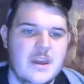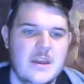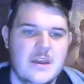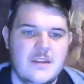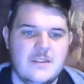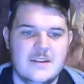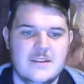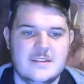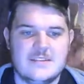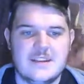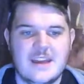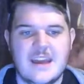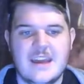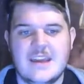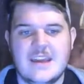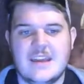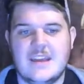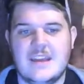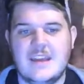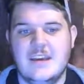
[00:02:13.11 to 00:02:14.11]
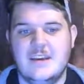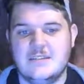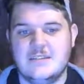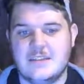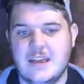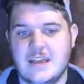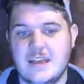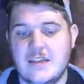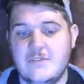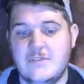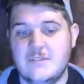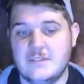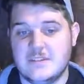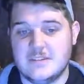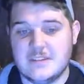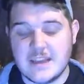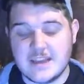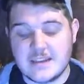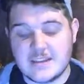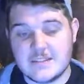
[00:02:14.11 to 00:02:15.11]
The attack save is a
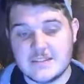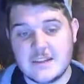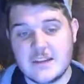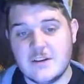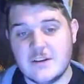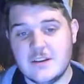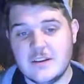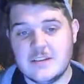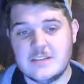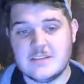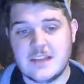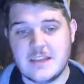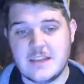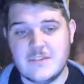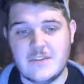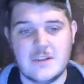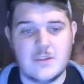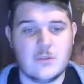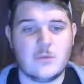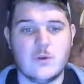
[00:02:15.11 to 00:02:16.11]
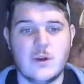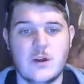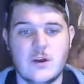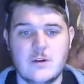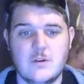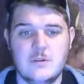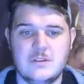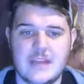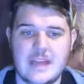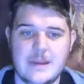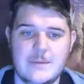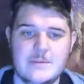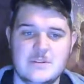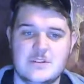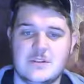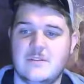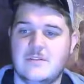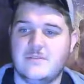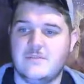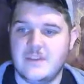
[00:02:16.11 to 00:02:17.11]
dexterity saving throw. Damage
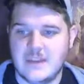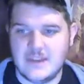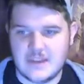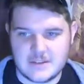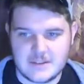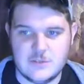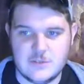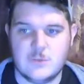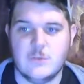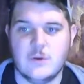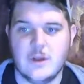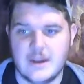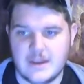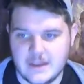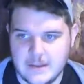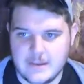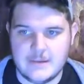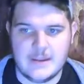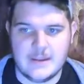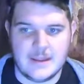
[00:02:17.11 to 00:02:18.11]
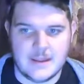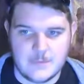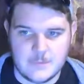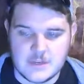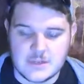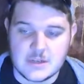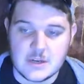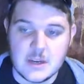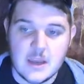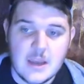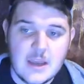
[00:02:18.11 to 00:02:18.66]
and effect is radiant damage.